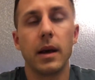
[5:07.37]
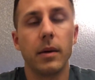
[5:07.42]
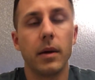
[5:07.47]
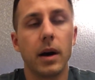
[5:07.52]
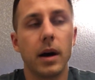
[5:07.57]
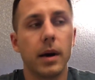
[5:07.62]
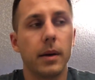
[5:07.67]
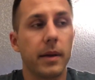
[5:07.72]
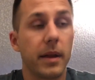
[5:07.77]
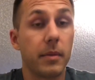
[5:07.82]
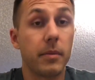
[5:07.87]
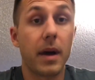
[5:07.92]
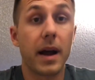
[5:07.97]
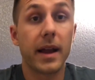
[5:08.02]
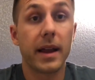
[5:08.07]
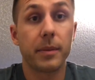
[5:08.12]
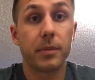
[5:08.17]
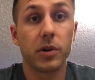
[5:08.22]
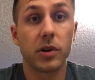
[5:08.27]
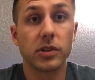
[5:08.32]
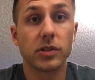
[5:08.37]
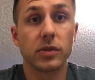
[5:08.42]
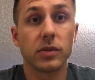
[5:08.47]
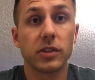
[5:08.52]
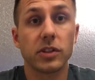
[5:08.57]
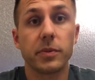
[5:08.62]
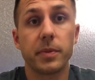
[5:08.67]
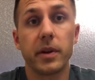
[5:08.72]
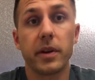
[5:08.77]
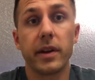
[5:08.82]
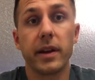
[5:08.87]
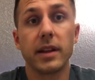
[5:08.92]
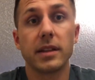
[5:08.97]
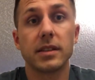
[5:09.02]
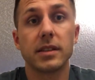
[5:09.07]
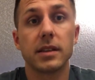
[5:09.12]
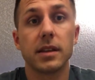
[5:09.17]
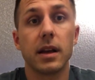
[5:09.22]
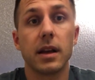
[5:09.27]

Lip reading: In my personal experience,